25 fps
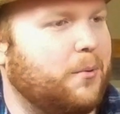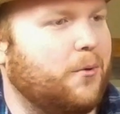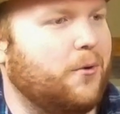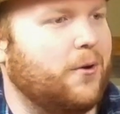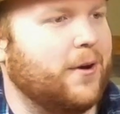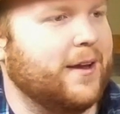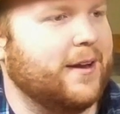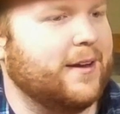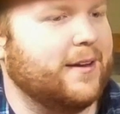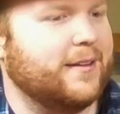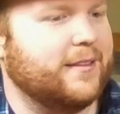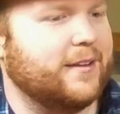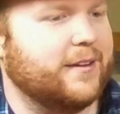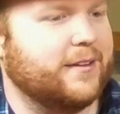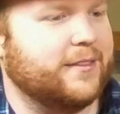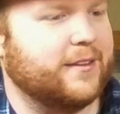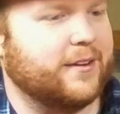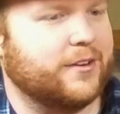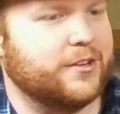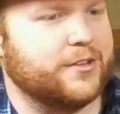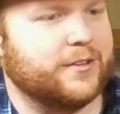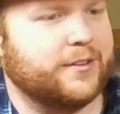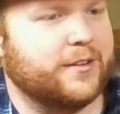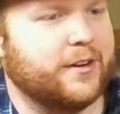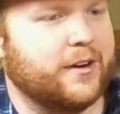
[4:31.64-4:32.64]
But the point
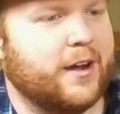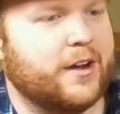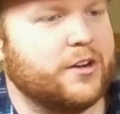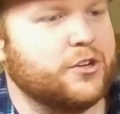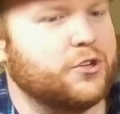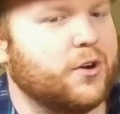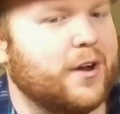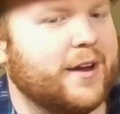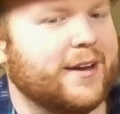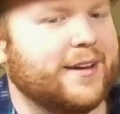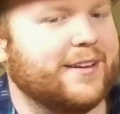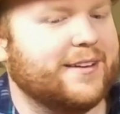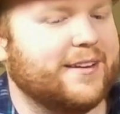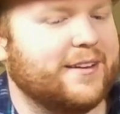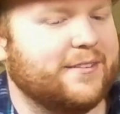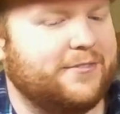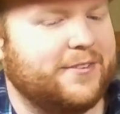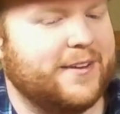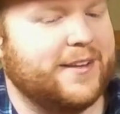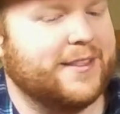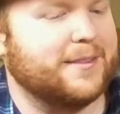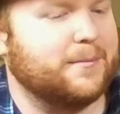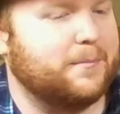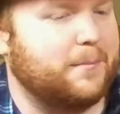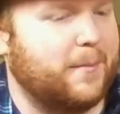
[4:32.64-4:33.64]
that they're not trying to
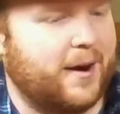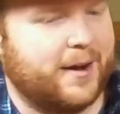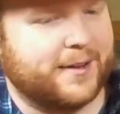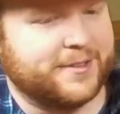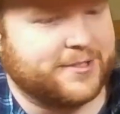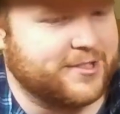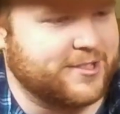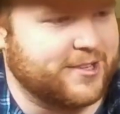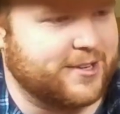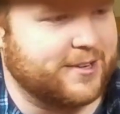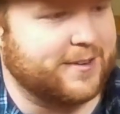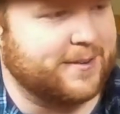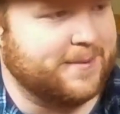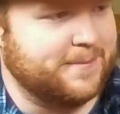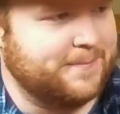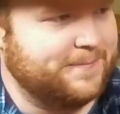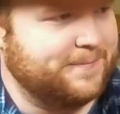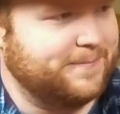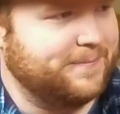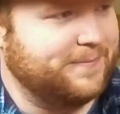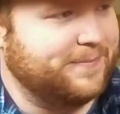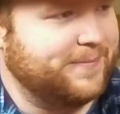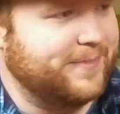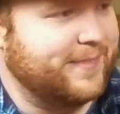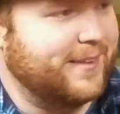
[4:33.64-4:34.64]
defeat the monster.
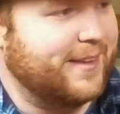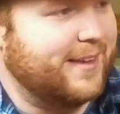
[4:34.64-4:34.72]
